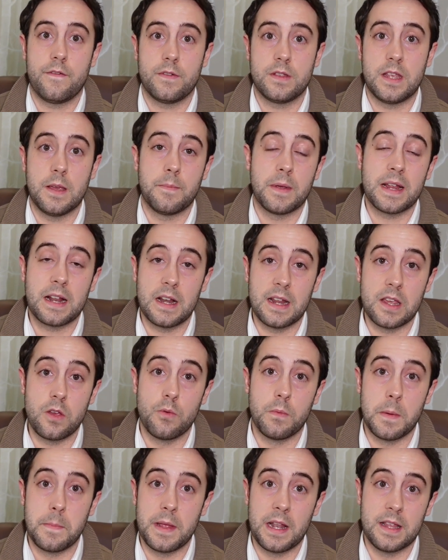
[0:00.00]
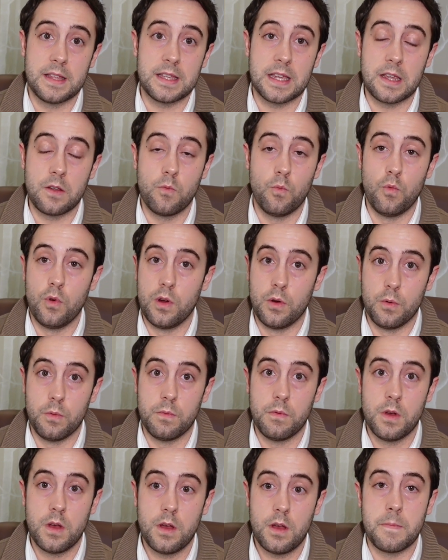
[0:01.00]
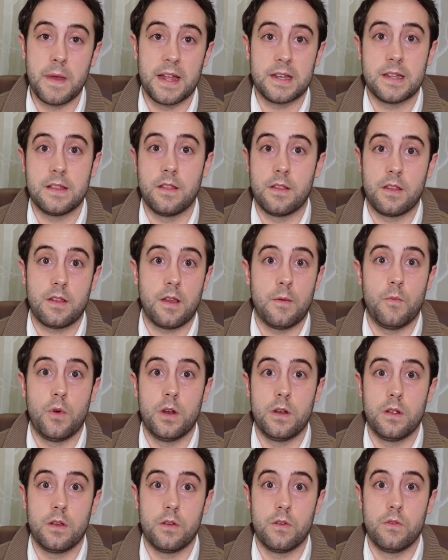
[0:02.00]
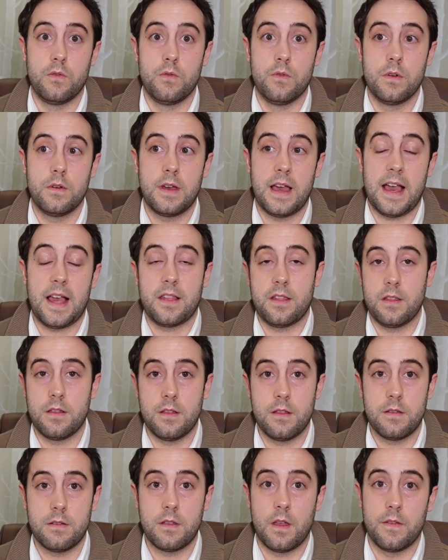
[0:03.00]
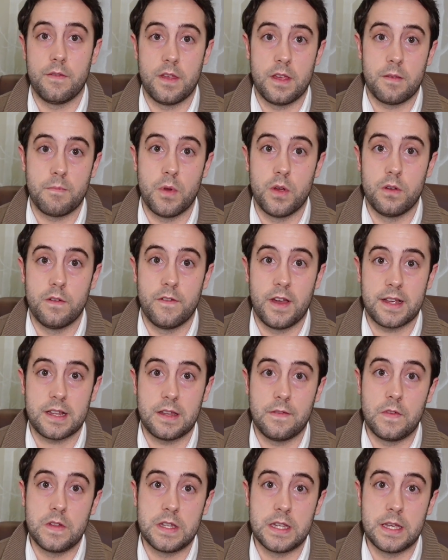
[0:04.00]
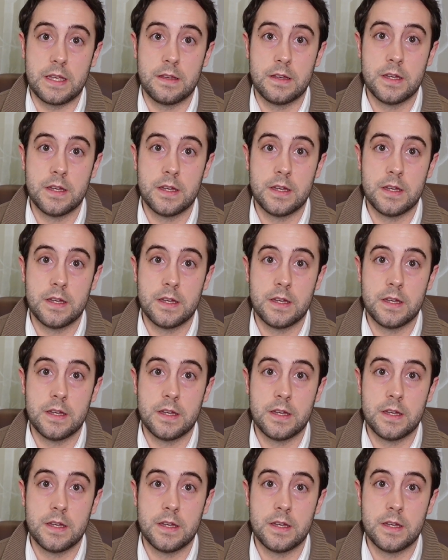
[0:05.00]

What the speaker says: typically your mobility will be better than someone who hasn't done this mode of activity.